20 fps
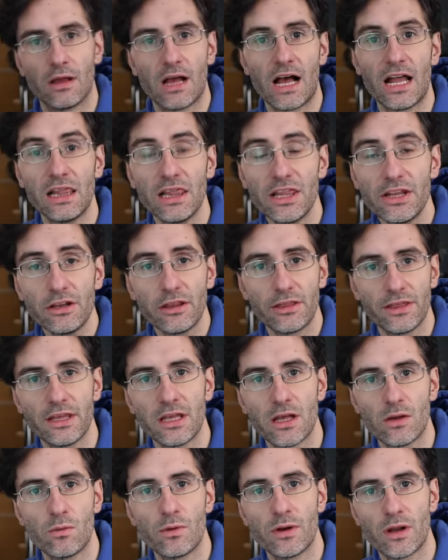A little
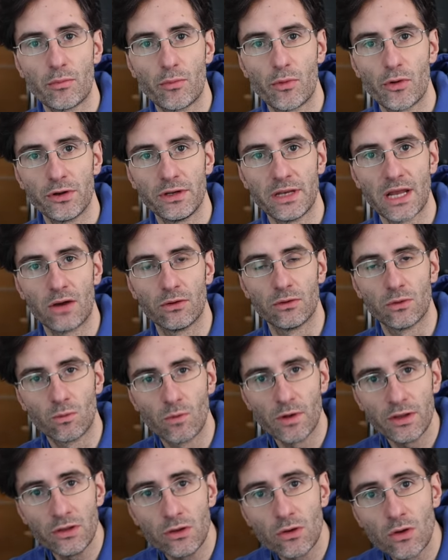thing I want to point out,
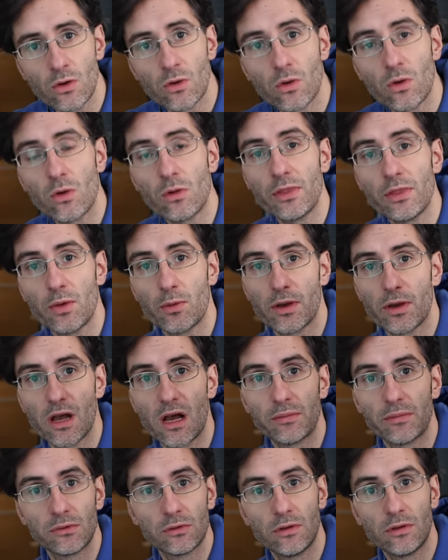when you go all the way
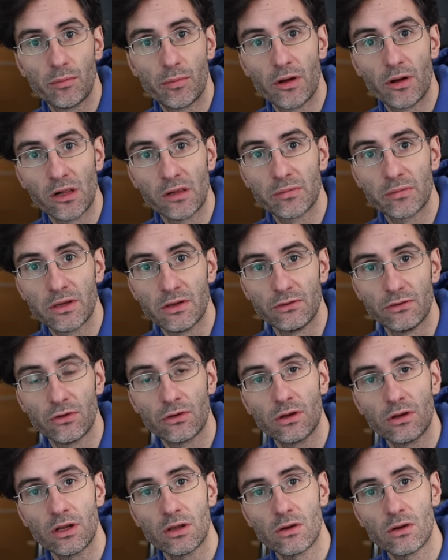up to the palm keys, you're
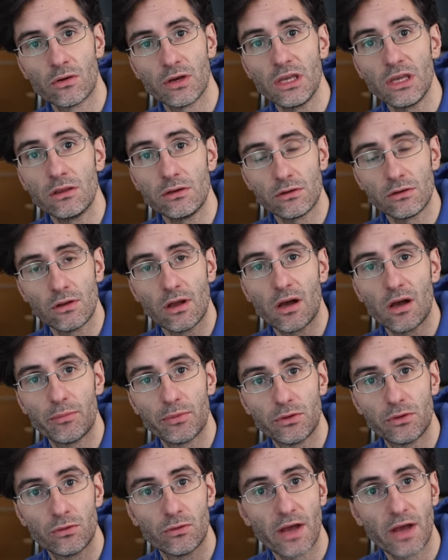going to go either
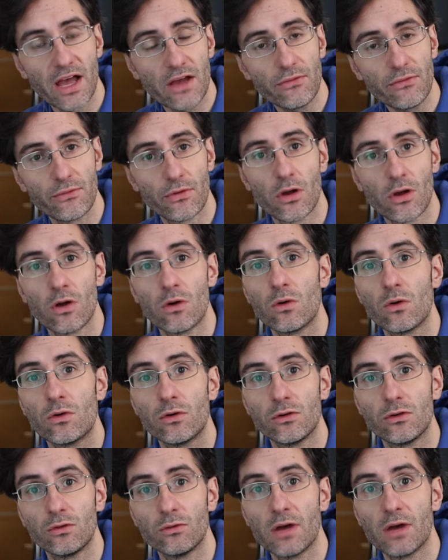up to F
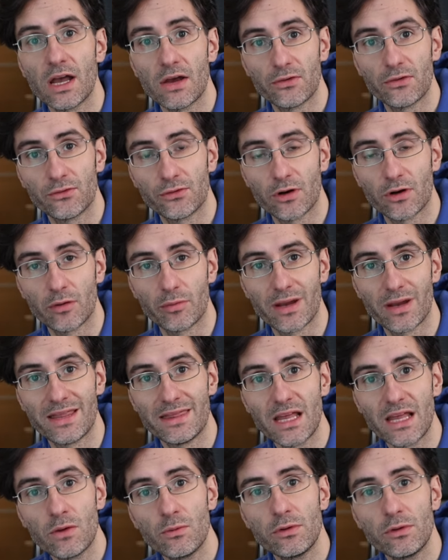or to F sharp,
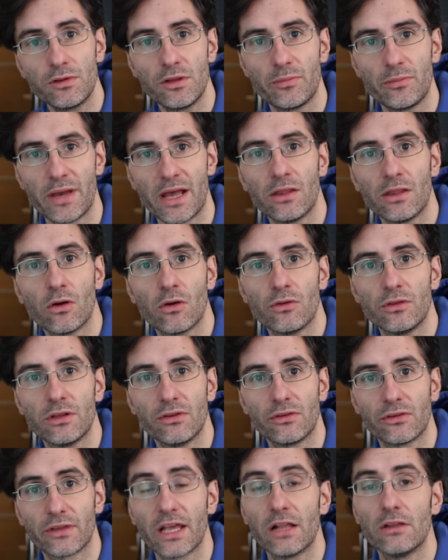and that will depend on the
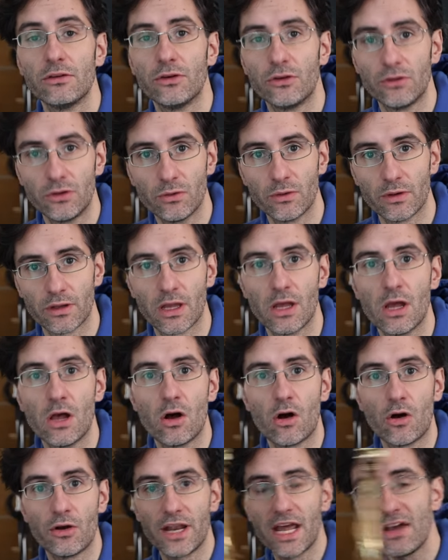scale you're doing.
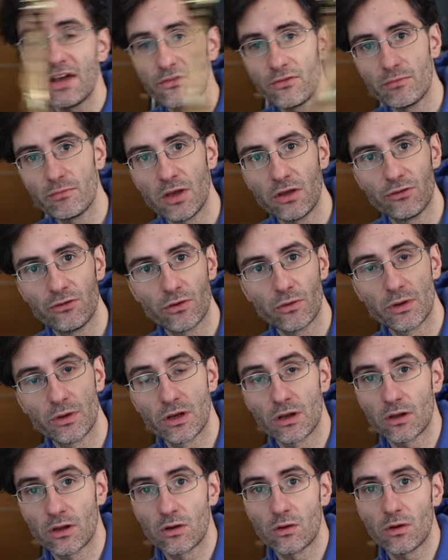On F major, we're
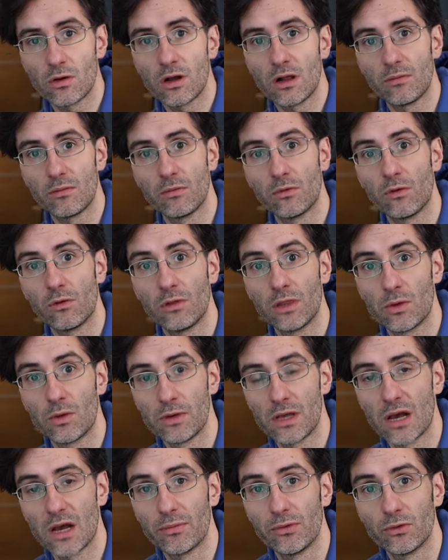going to go up all the
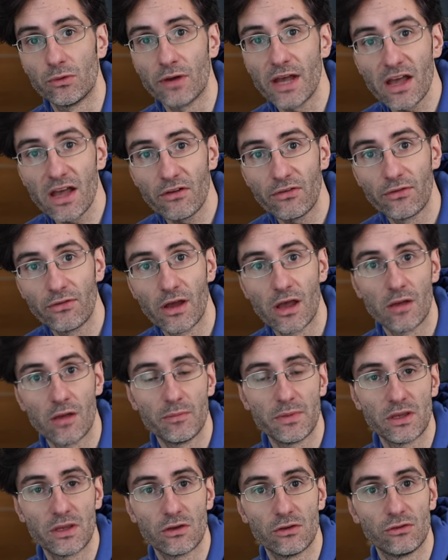way up to F,
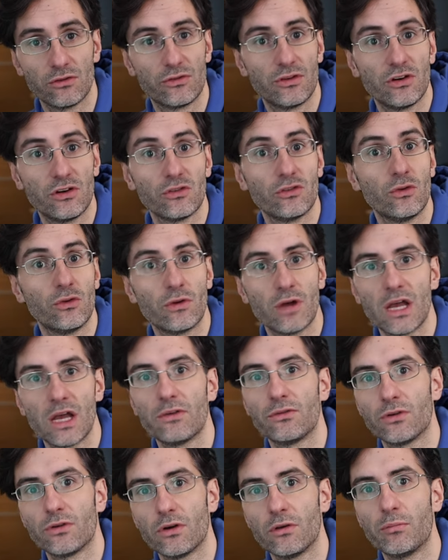because there's no
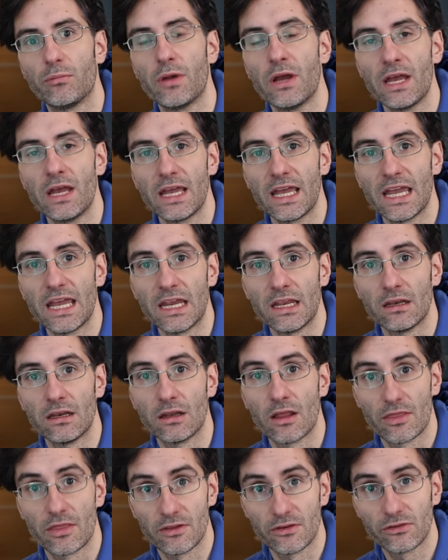F sharp
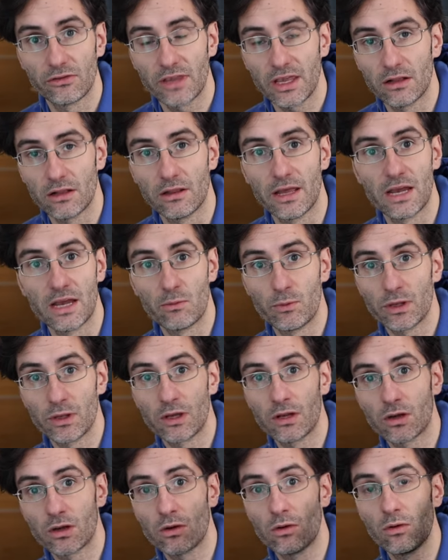in this scale, and we're
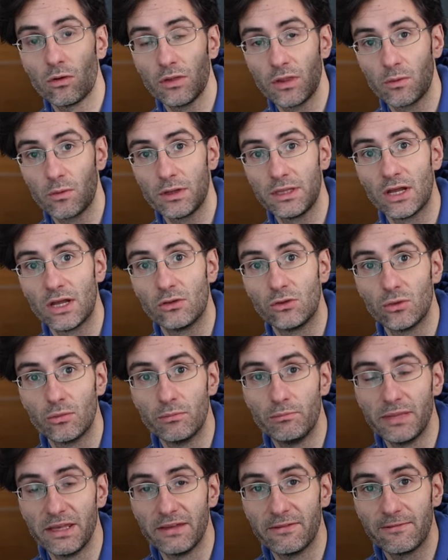going to go all the way down to
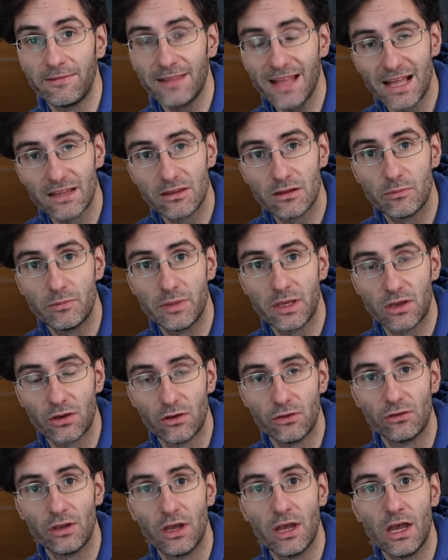B flat,
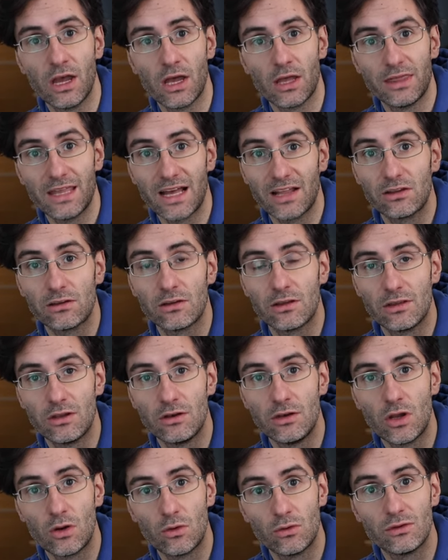because that's the
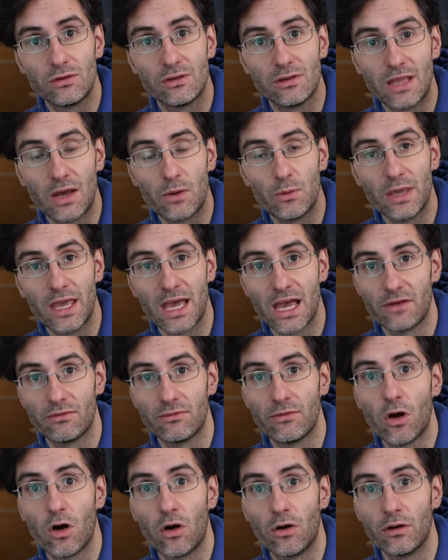note that we
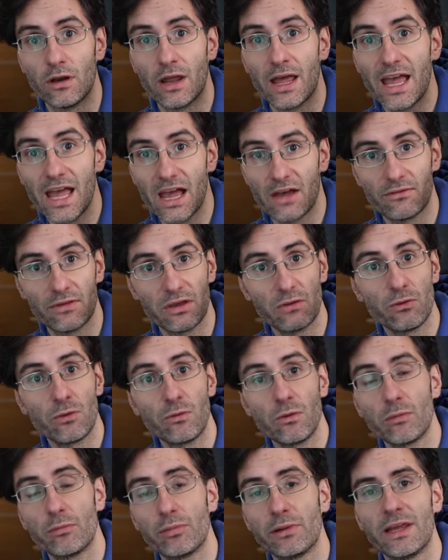have on F. If we
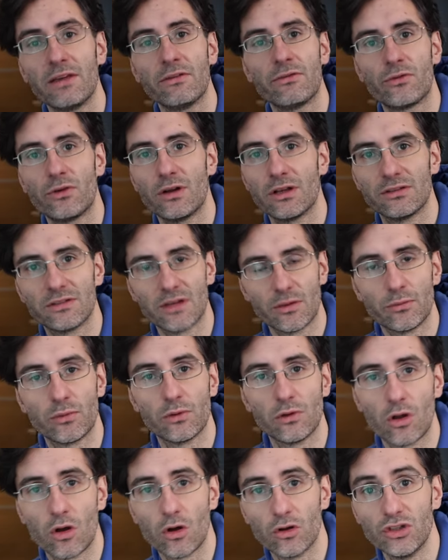were playing, for
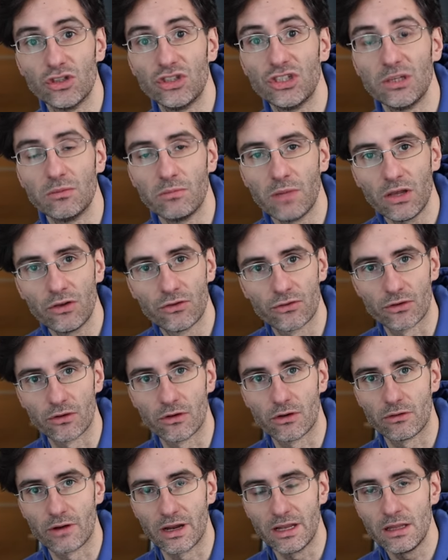example, on G
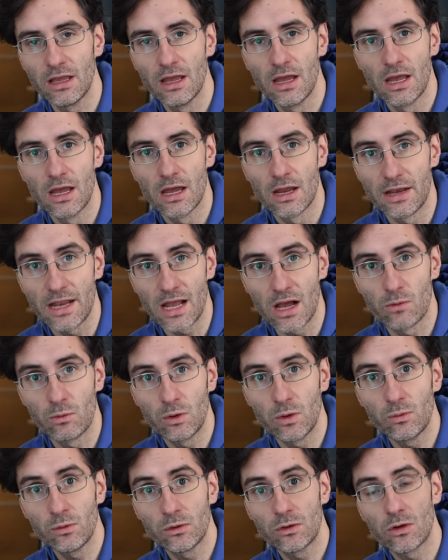major, right? Now,
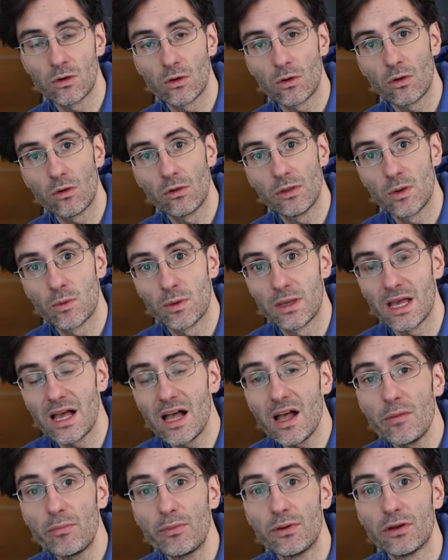we would go all the way
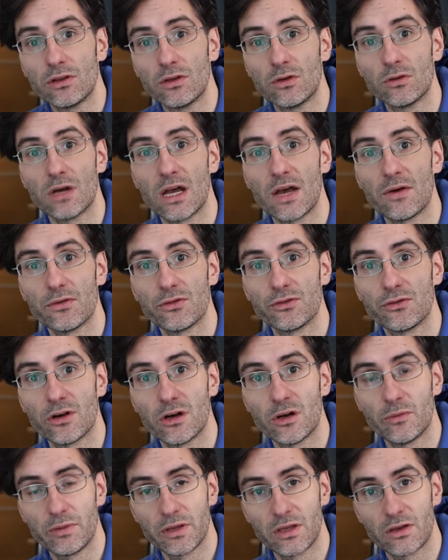up to F
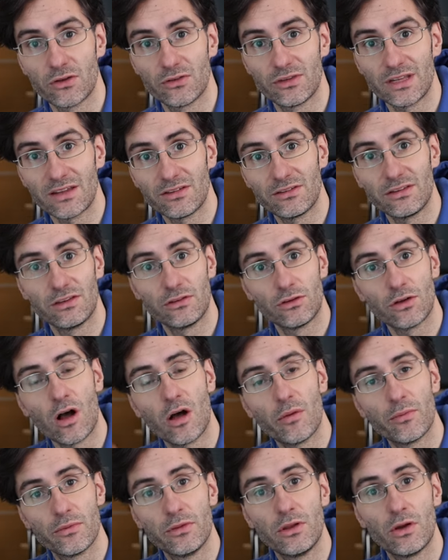sharp, because that's the
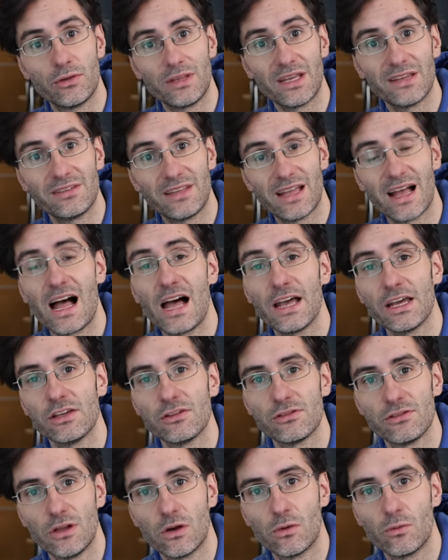top note, that's the
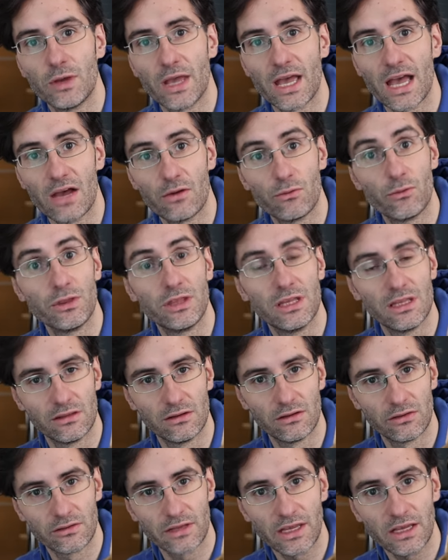highest note we have within
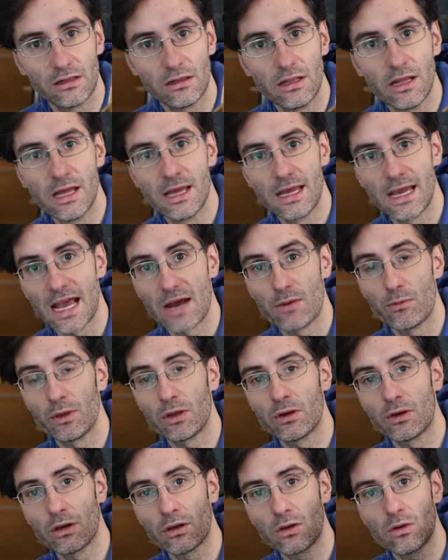the scale, and we're
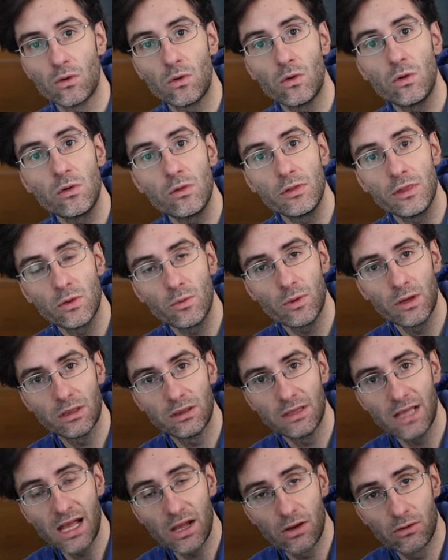going to go all the way
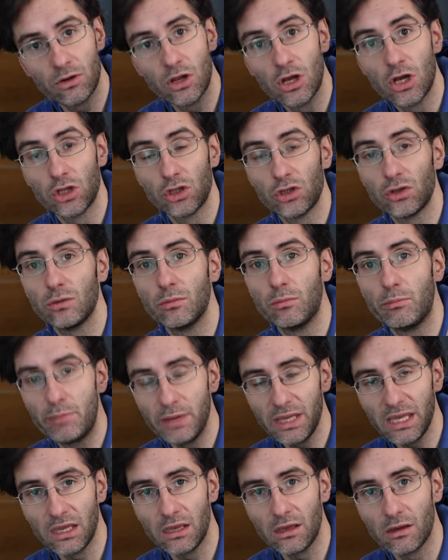down to
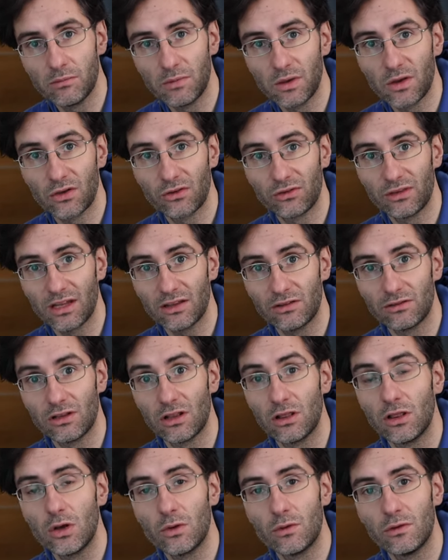B, because that's the
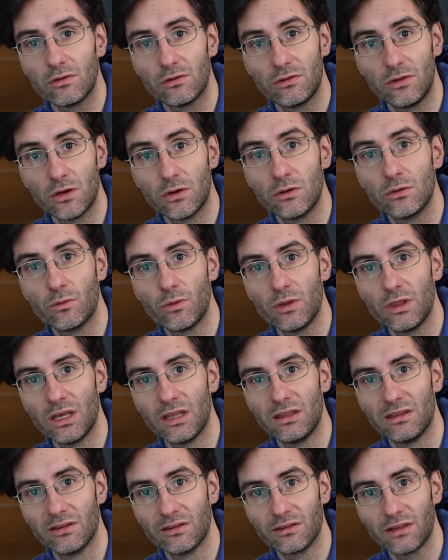lowest note
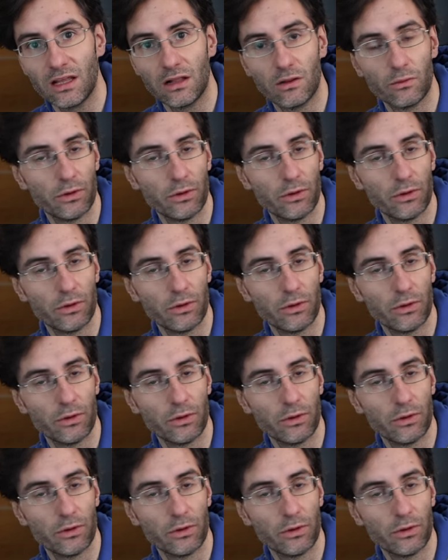within the scale.